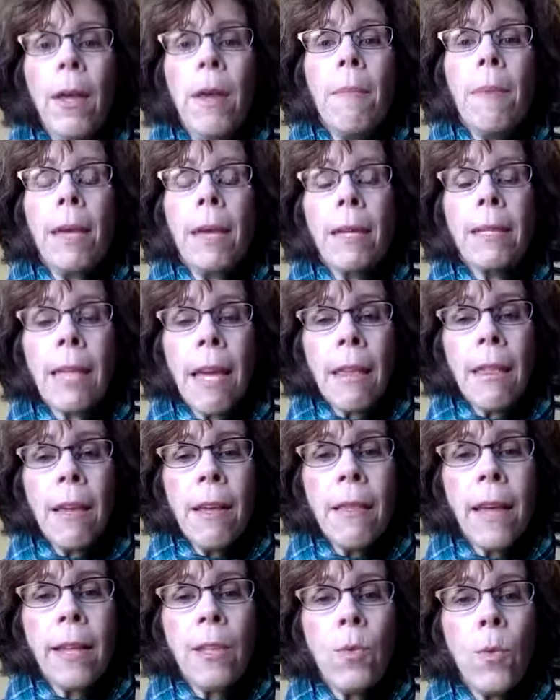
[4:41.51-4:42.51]
because I
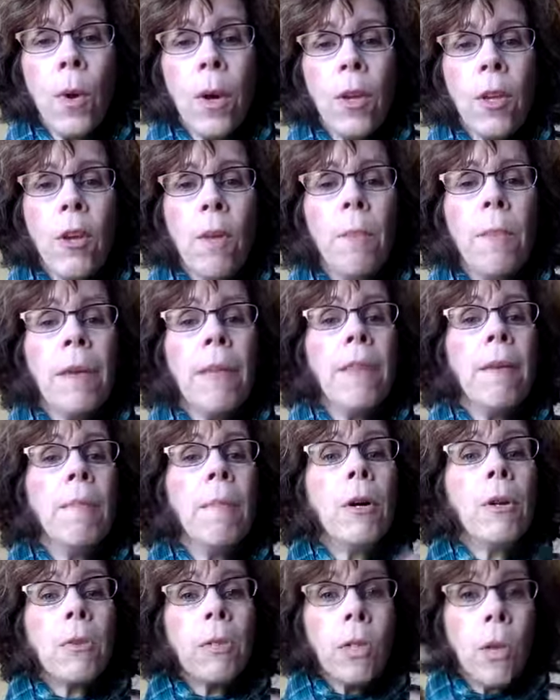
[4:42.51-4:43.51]
think that's where you'll be the
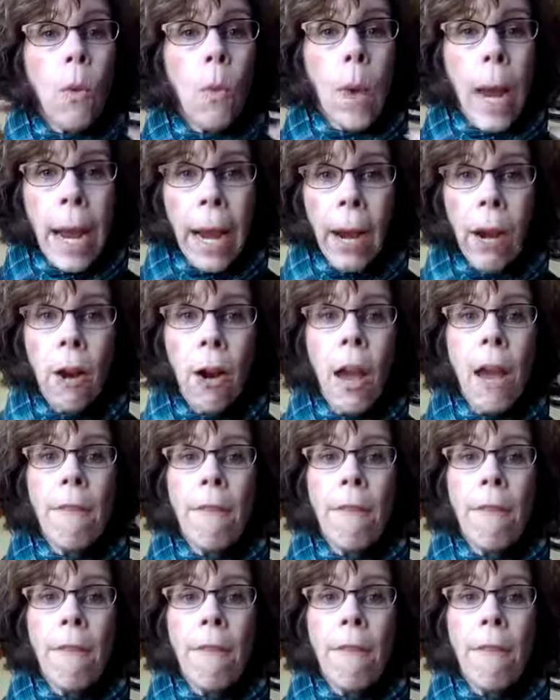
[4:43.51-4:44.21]
most aware